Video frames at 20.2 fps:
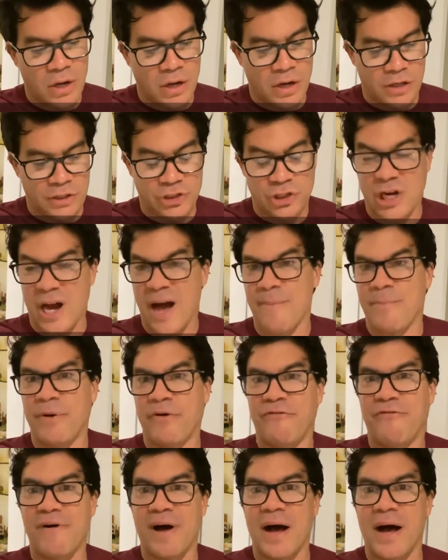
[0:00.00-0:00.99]

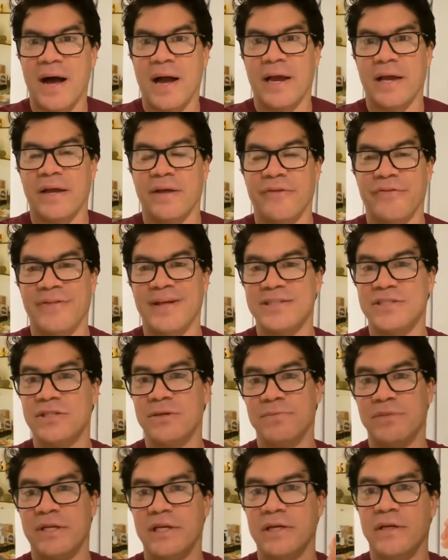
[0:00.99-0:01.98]
Shopify. That's
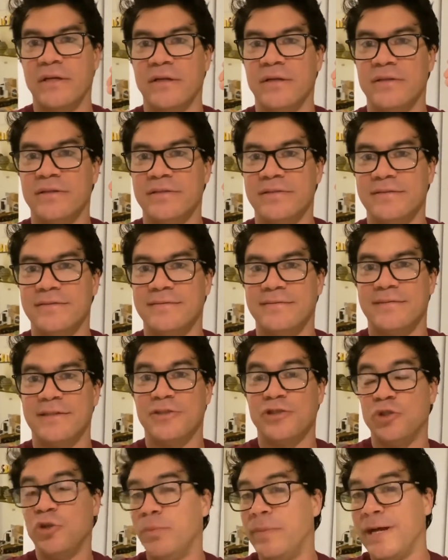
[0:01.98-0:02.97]
something
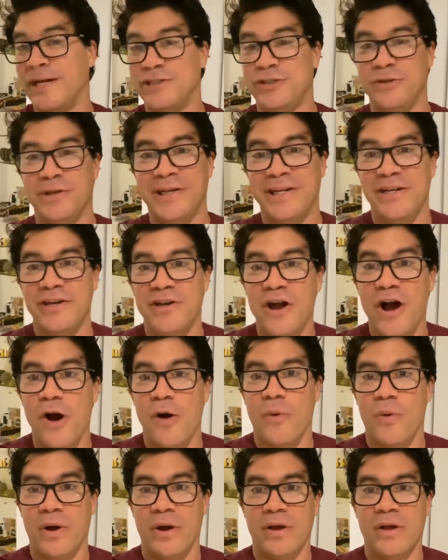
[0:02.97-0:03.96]
that's too bad you didn't
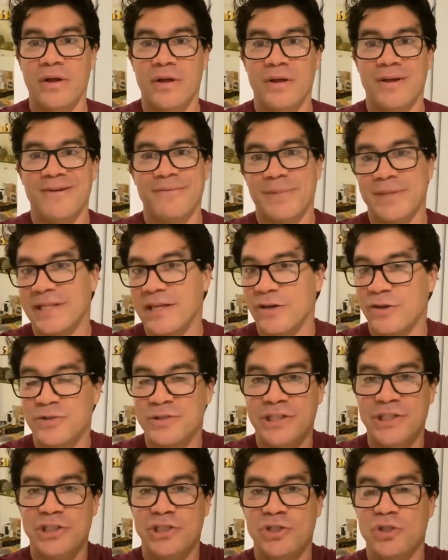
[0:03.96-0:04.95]
know, but they
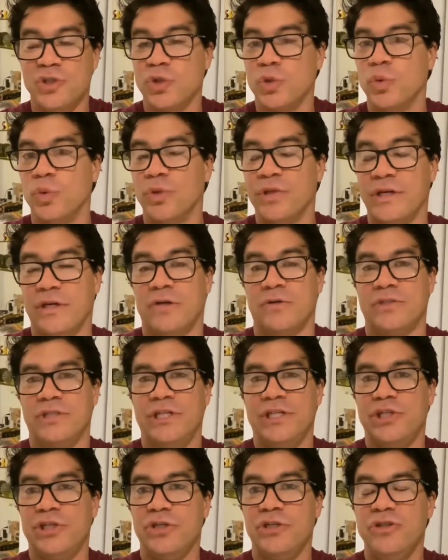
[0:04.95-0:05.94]
don't teach in school, they don't
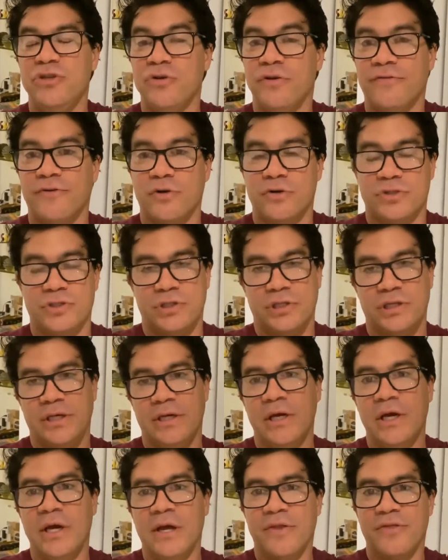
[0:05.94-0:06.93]
teach in
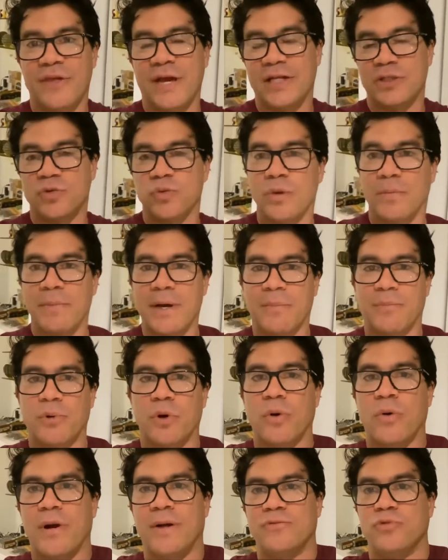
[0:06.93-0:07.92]
university. That's what my
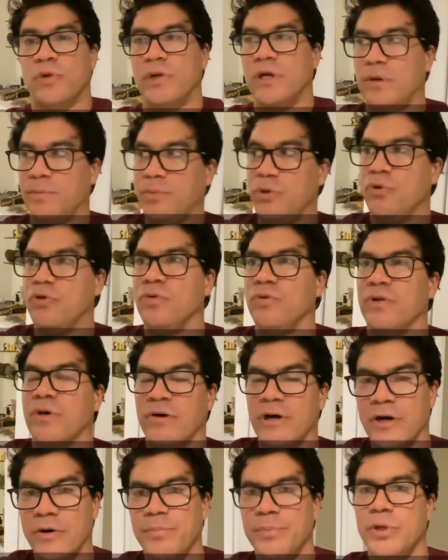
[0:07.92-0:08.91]
programs will help you do.
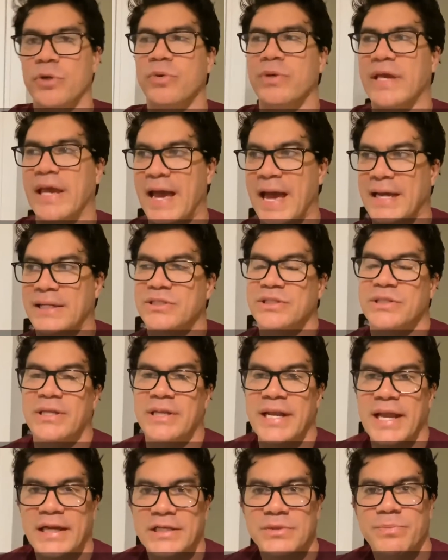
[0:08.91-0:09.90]
They'll help you catch
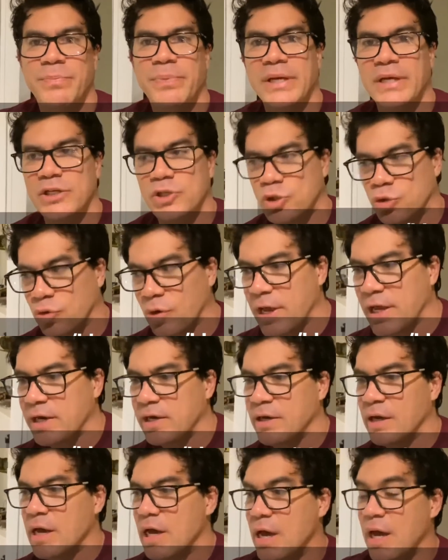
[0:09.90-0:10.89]
the next big
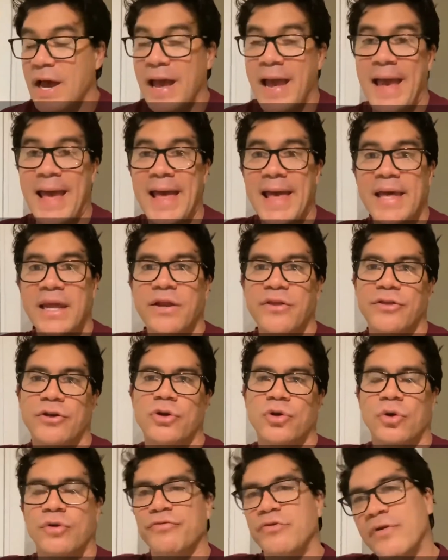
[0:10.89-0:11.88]
trend ahead of the
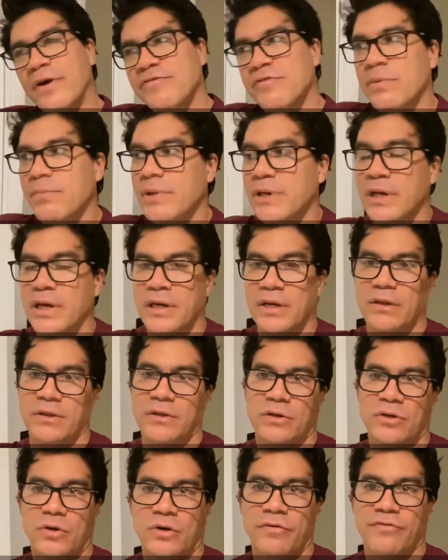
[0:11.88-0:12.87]
curve. You have to be ahead
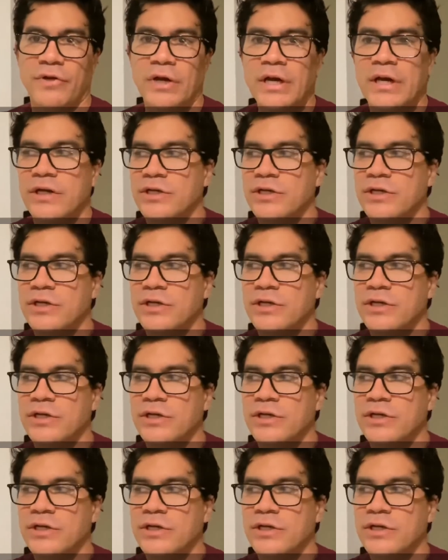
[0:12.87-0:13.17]
of the curve.